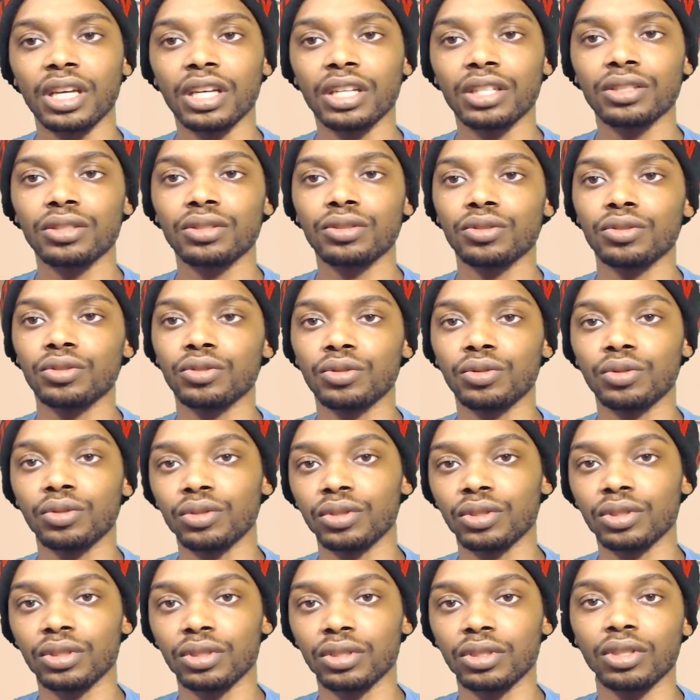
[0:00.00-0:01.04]

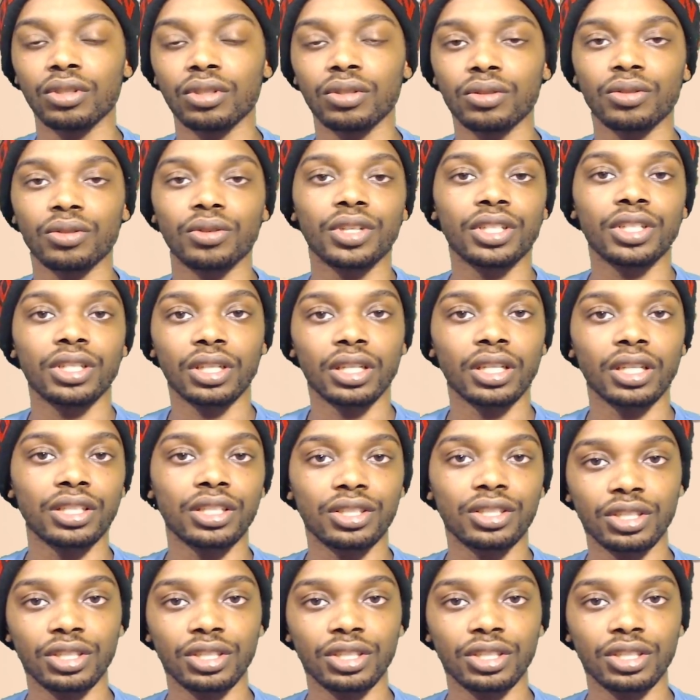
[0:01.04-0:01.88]
to create a